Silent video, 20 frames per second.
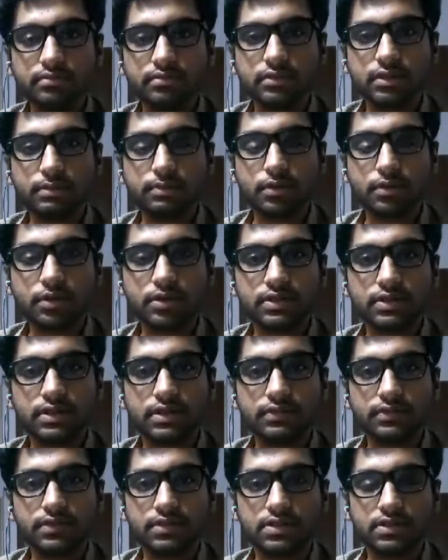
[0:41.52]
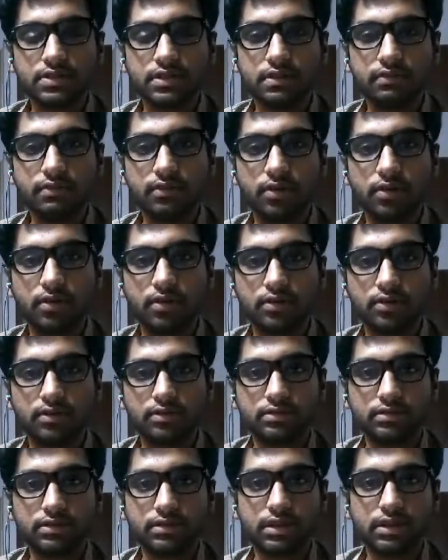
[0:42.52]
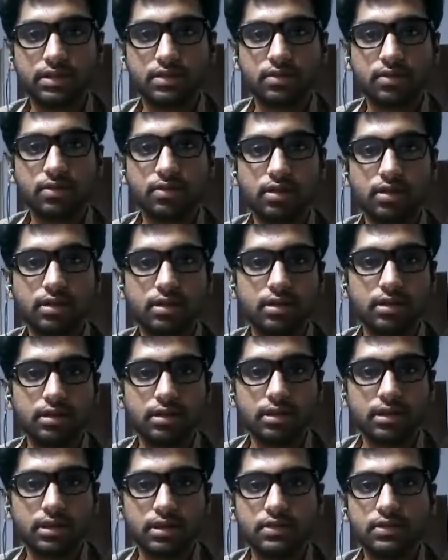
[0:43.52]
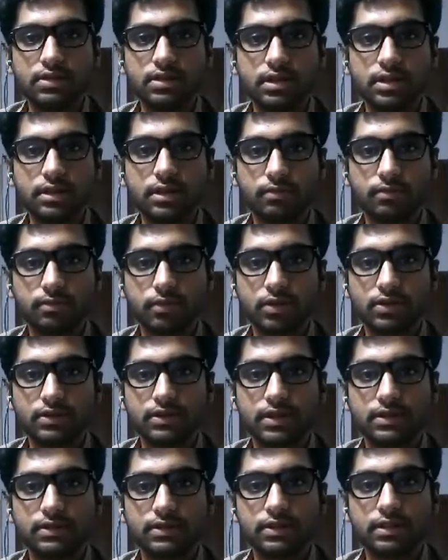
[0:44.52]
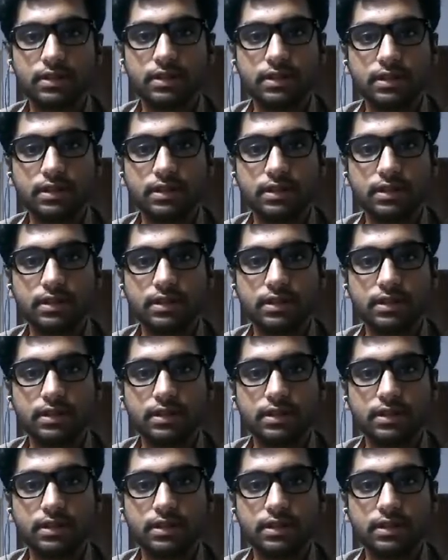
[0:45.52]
the process which is involved is called engineering process.